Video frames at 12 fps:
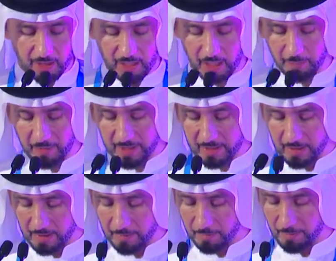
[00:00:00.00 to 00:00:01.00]
keeping
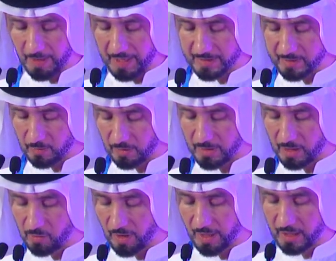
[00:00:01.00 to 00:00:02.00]
pace with the
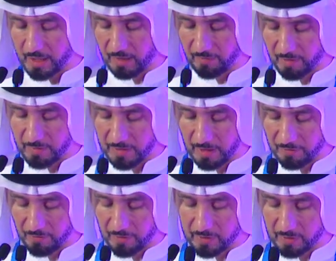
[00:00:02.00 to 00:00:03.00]
UAE government
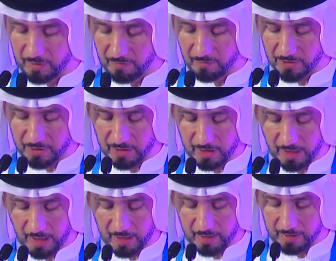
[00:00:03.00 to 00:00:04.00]
efforts to envision
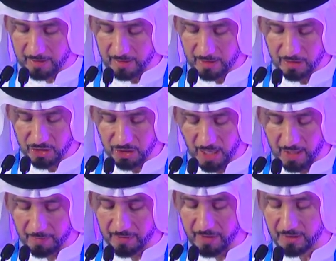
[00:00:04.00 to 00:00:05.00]
and
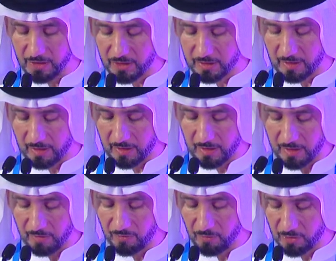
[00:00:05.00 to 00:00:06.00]
shape the digital
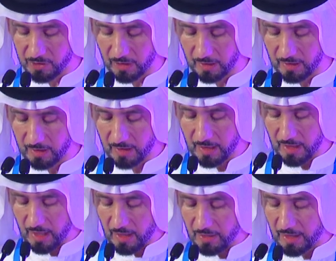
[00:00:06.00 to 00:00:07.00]
future,
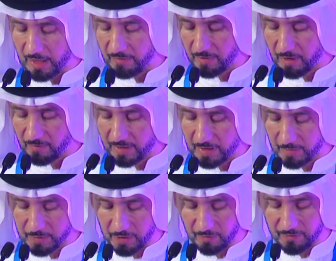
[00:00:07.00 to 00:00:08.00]
the level of
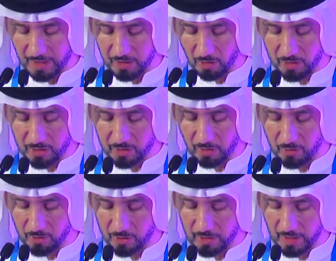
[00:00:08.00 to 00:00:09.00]
adoption of technology
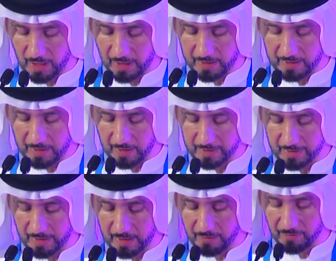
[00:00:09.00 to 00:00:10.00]
solution has
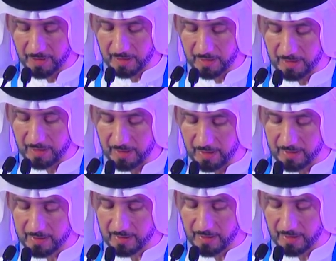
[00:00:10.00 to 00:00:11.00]
significantly
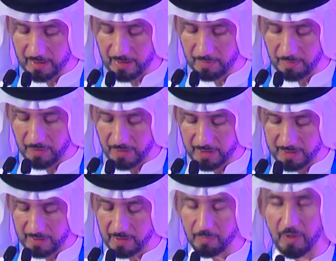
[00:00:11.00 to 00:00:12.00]
increased in the
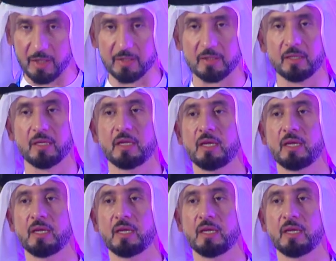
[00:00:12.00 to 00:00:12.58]
recent past.